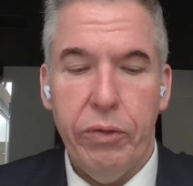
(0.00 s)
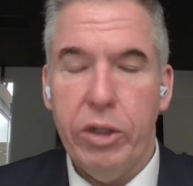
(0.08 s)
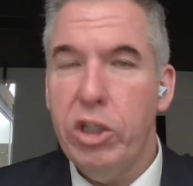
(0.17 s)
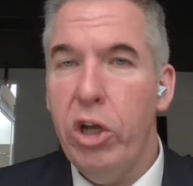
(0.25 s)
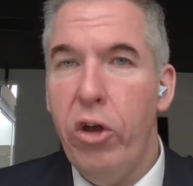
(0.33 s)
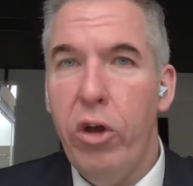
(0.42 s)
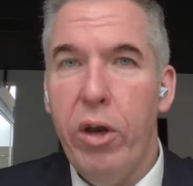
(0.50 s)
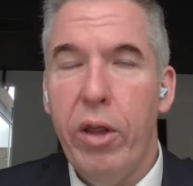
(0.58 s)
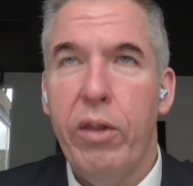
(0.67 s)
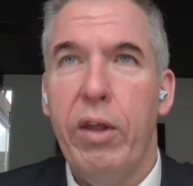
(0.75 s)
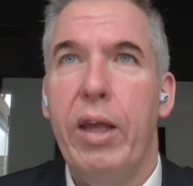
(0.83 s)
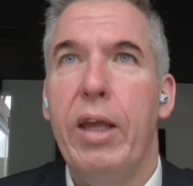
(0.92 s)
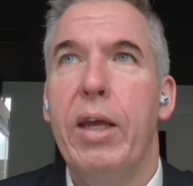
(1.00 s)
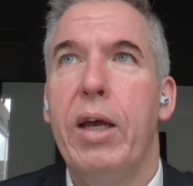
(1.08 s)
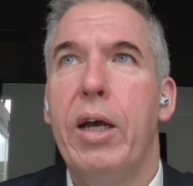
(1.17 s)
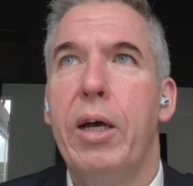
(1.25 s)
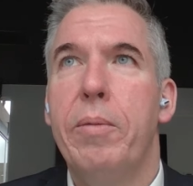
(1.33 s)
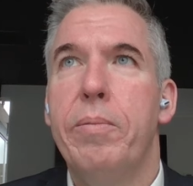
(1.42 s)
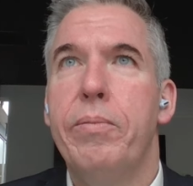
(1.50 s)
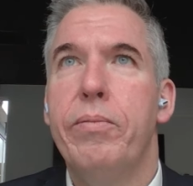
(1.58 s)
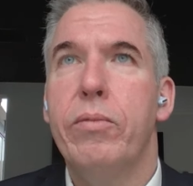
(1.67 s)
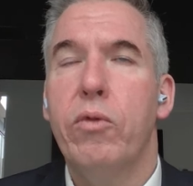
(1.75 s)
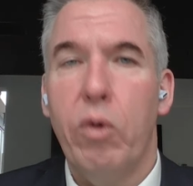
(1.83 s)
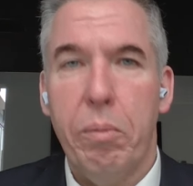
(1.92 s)
return, the
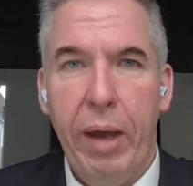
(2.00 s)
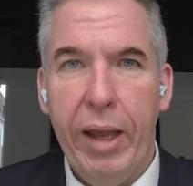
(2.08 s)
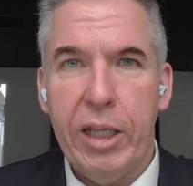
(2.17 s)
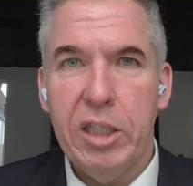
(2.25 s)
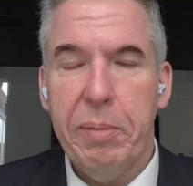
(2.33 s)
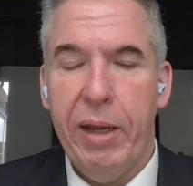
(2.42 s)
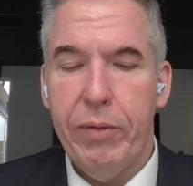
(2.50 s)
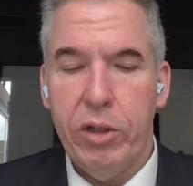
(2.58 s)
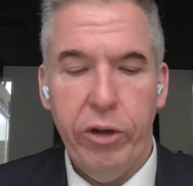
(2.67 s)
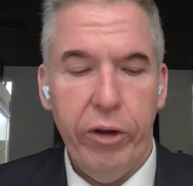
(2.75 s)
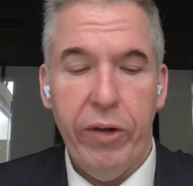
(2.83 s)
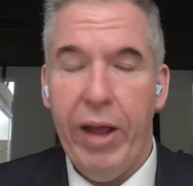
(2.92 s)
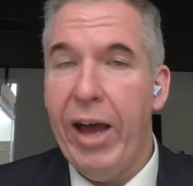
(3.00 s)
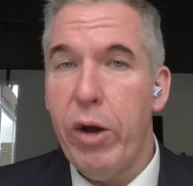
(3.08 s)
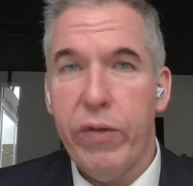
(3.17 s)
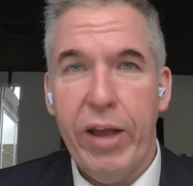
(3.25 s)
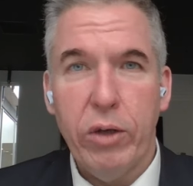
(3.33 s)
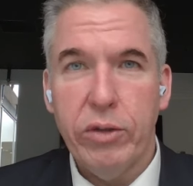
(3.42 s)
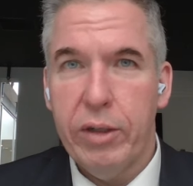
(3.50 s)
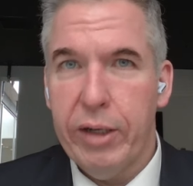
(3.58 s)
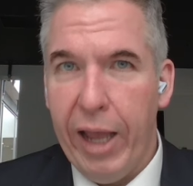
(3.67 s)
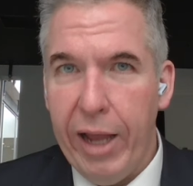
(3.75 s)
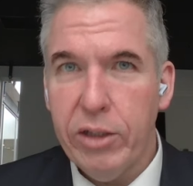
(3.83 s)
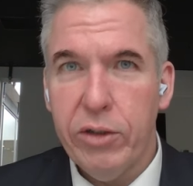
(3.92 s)
remains being returned, 100,000
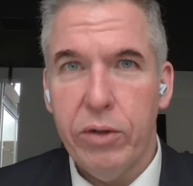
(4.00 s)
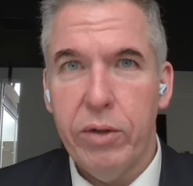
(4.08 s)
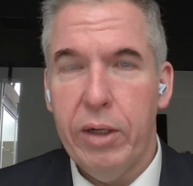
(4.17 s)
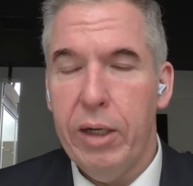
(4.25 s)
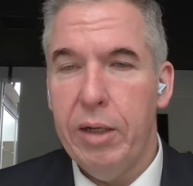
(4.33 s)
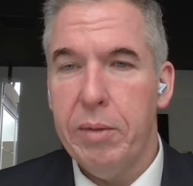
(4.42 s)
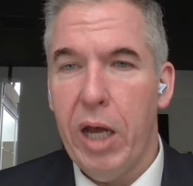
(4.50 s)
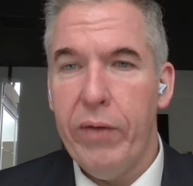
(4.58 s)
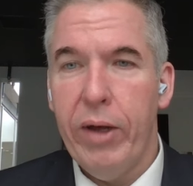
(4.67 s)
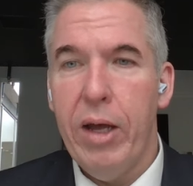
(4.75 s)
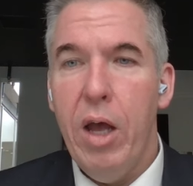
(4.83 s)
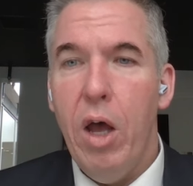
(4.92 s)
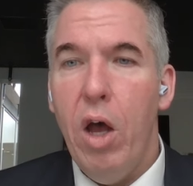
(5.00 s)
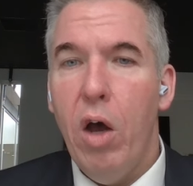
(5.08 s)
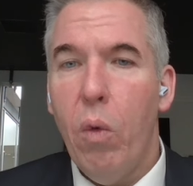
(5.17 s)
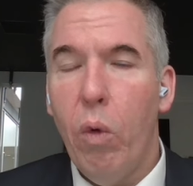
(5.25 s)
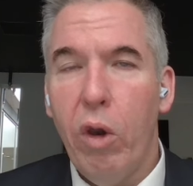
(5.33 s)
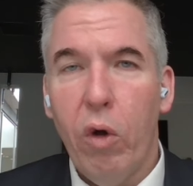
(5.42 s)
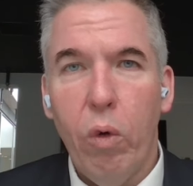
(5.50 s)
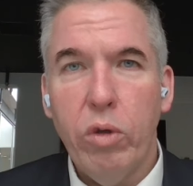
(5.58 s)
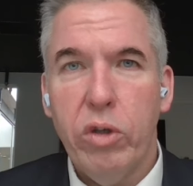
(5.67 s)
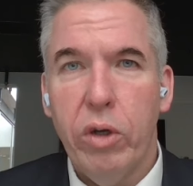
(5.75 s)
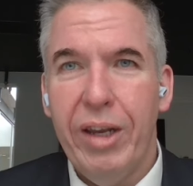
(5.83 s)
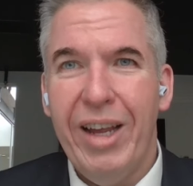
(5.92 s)
cancer cover. Will
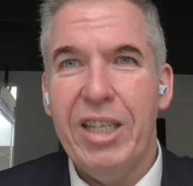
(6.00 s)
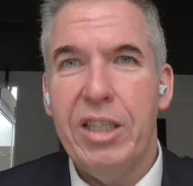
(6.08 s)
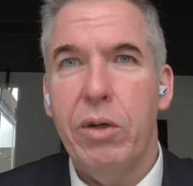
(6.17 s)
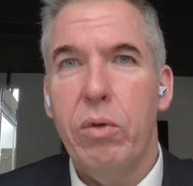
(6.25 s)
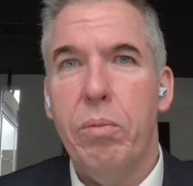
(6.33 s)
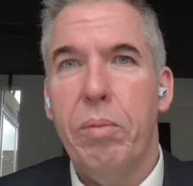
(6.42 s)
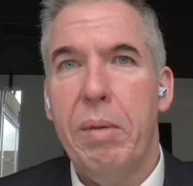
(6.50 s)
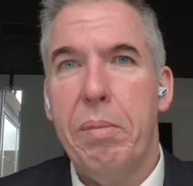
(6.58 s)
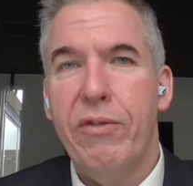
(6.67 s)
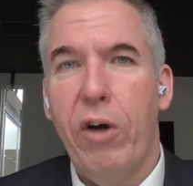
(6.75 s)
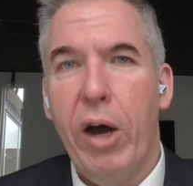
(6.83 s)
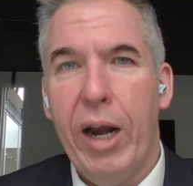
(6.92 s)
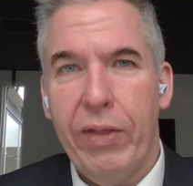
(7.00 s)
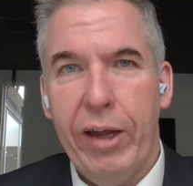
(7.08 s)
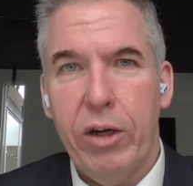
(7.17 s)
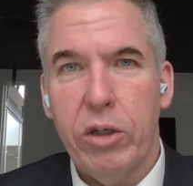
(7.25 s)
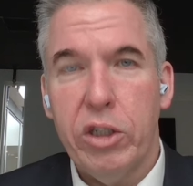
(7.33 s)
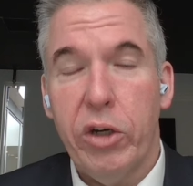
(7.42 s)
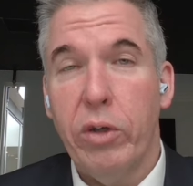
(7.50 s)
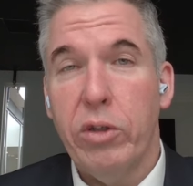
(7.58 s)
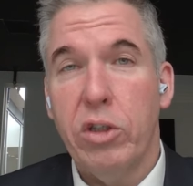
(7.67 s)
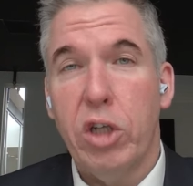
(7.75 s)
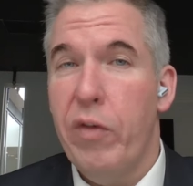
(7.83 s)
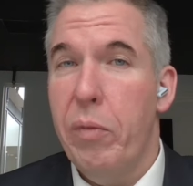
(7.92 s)
also need to be providing that insurance
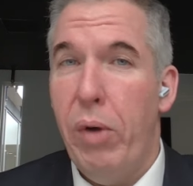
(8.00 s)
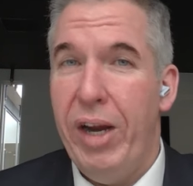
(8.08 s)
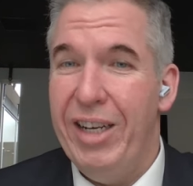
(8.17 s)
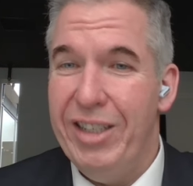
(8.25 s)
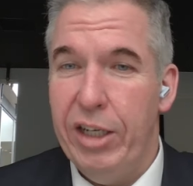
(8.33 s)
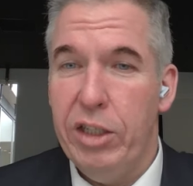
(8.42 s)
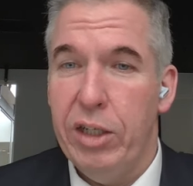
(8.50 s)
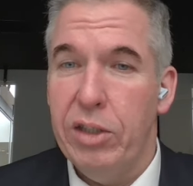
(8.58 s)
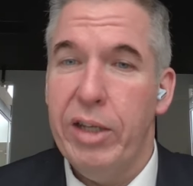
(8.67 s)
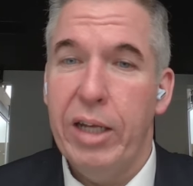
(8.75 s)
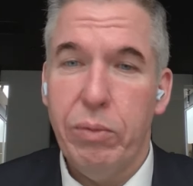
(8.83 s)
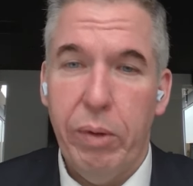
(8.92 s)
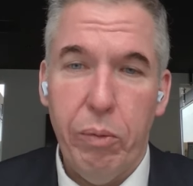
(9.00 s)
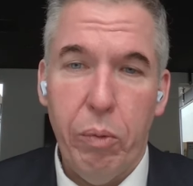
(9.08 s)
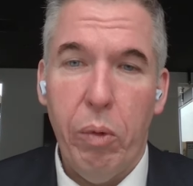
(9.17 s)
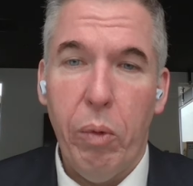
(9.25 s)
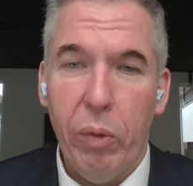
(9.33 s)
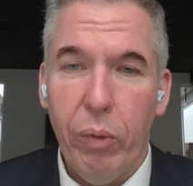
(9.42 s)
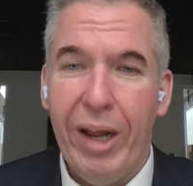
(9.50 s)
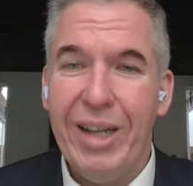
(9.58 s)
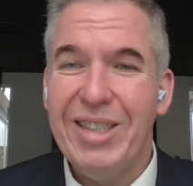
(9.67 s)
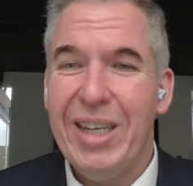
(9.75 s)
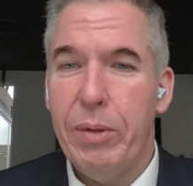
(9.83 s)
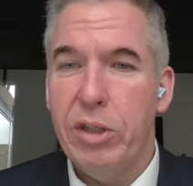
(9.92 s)
to shift preconditions. That's when we want to wait
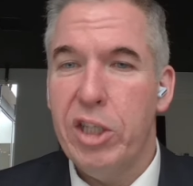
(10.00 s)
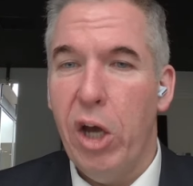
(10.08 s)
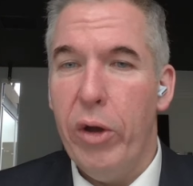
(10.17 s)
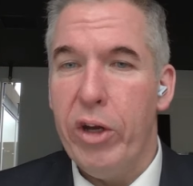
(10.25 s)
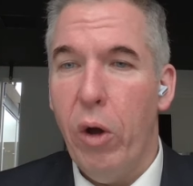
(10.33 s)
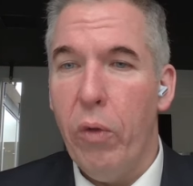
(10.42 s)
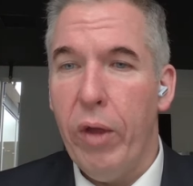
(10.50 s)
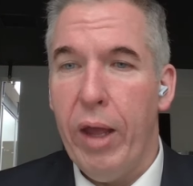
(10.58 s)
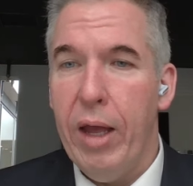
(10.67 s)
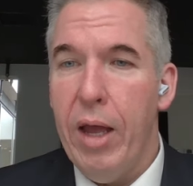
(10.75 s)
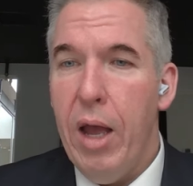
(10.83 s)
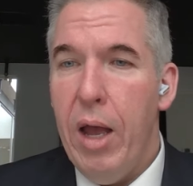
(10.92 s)
and see what's going on there.